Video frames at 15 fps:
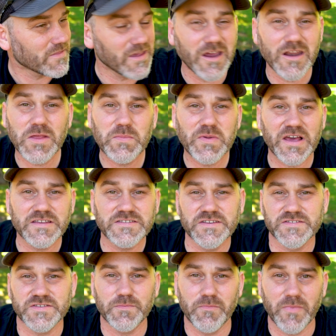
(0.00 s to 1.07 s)
the only
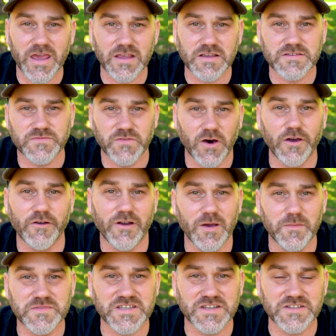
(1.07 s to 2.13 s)
places that makes
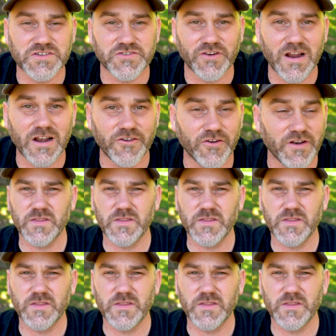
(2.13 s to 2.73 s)
firearms in Australia,